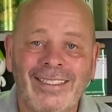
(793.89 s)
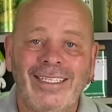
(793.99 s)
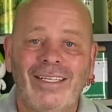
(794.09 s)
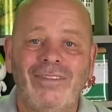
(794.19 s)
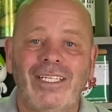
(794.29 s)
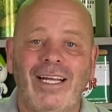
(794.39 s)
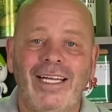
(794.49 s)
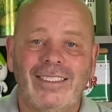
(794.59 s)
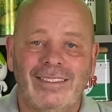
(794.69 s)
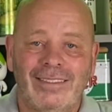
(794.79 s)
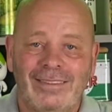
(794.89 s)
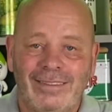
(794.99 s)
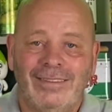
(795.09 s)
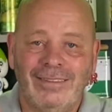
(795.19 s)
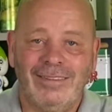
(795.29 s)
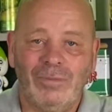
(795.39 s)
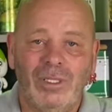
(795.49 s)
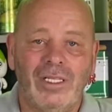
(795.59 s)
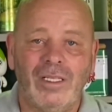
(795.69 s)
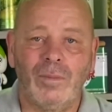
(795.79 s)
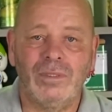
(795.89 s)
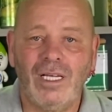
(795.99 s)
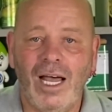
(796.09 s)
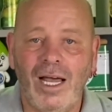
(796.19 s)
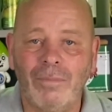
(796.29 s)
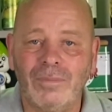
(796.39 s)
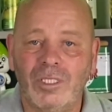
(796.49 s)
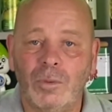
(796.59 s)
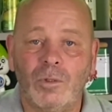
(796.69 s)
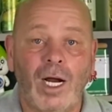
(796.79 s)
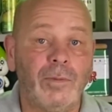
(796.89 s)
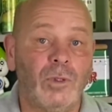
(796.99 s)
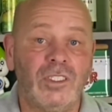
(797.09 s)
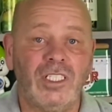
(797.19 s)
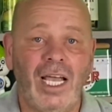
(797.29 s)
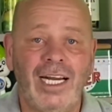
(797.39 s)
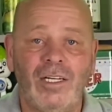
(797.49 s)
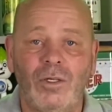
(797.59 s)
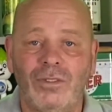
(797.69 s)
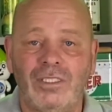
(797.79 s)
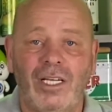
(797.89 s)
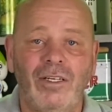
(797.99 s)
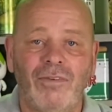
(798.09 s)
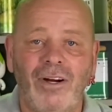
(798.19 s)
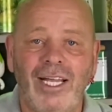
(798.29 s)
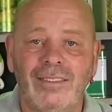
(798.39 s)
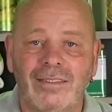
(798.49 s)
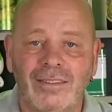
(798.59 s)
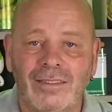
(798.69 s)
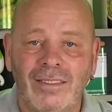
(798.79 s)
If you liked, put a thumbs up, subscribe to our channel, tell your friends.